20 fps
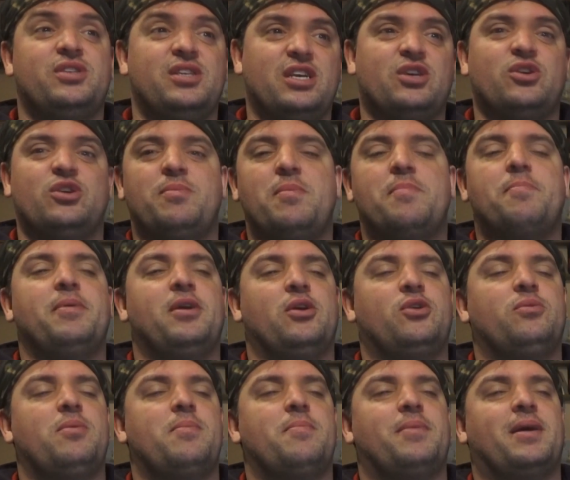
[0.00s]
it could have
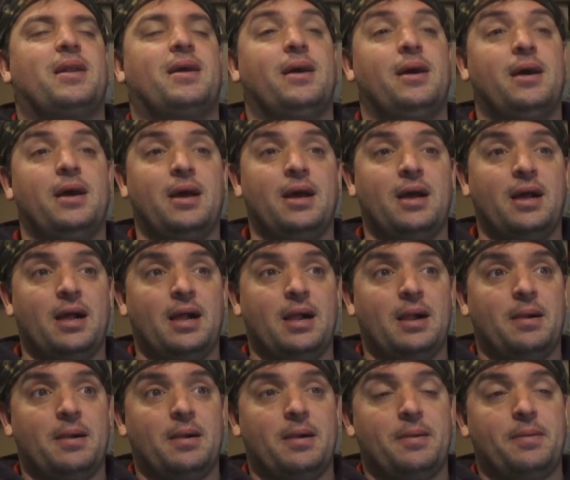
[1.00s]
been better.
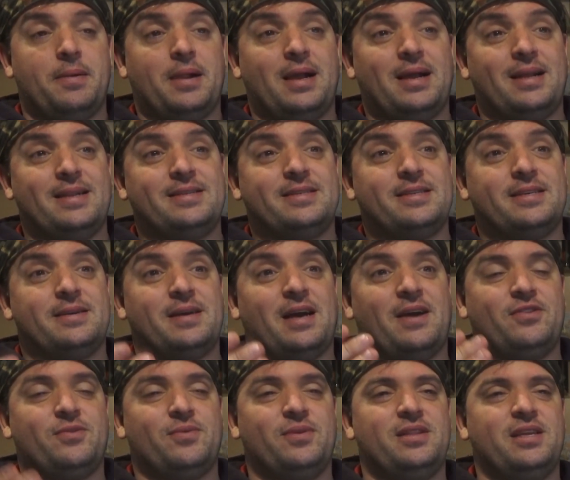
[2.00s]
And
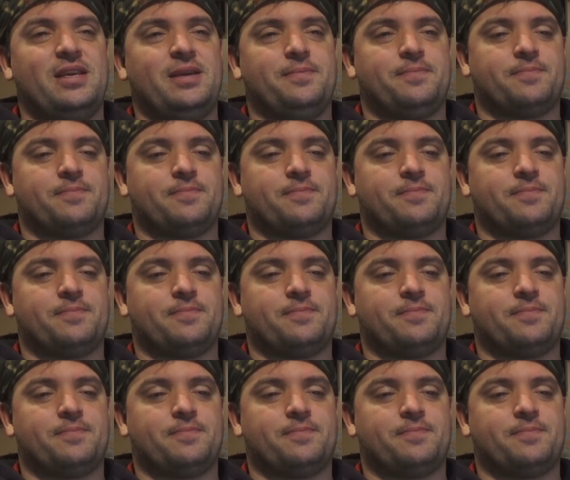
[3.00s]
after when the